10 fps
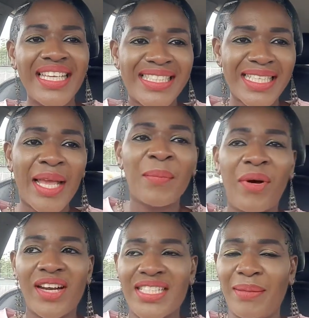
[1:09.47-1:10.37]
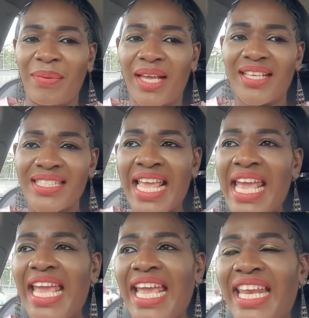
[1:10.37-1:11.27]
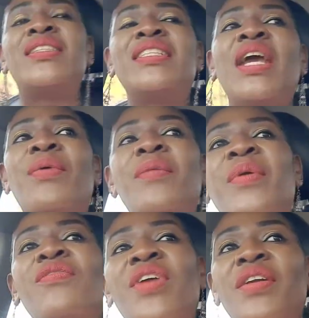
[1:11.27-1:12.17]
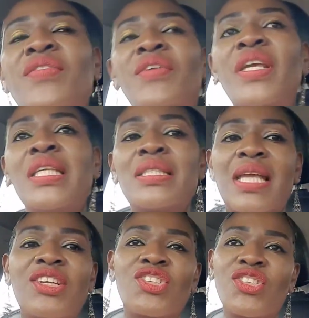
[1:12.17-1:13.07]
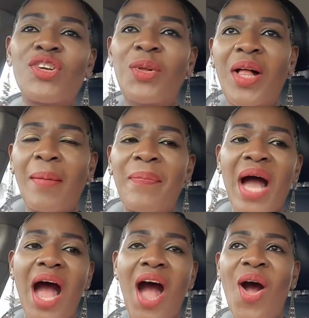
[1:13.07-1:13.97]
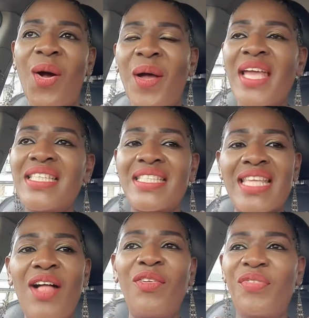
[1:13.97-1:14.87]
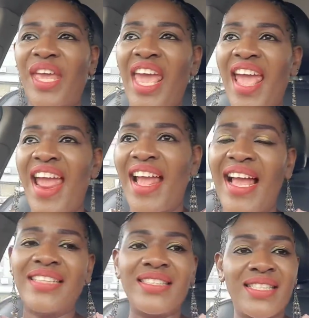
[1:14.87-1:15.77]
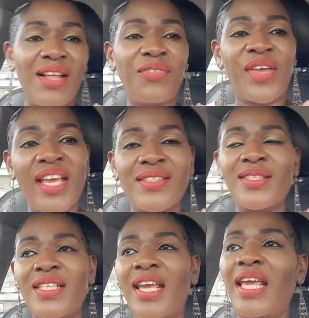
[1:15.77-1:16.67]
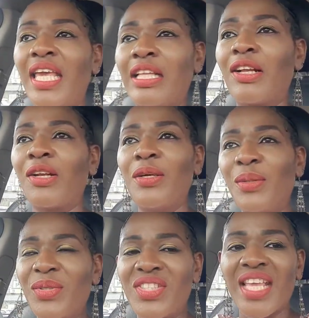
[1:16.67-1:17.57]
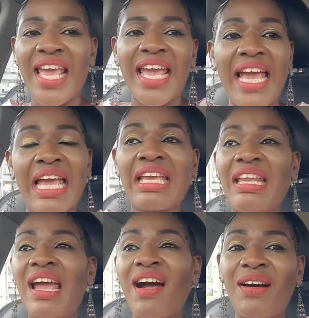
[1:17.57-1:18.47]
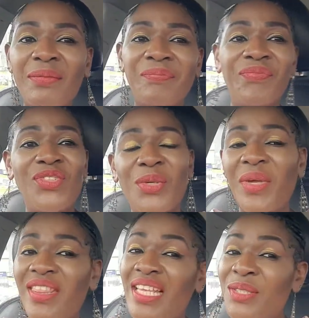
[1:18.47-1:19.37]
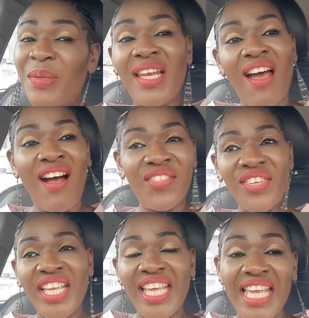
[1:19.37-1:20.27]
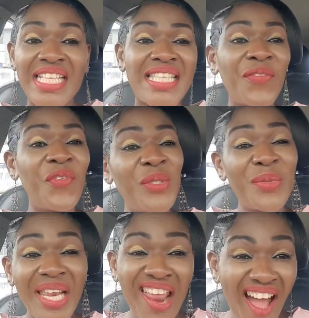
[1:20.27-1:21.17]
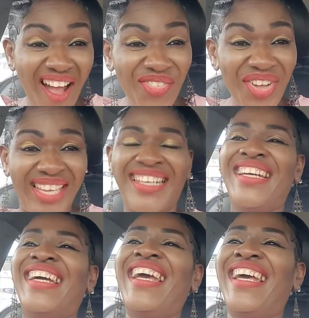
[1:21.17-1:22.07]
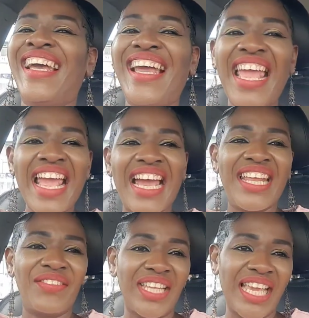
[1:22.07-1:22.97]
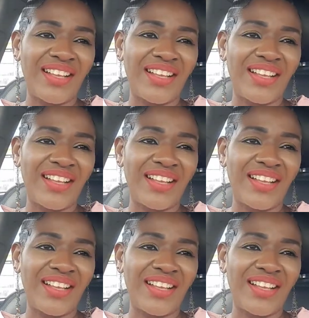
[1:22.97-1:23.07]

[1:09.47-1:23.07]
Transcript: Lit Party Planners. And today we're being very, very intentional about self-care. And self-care today includes hanging out, doing things we love, eating foods we love, and everything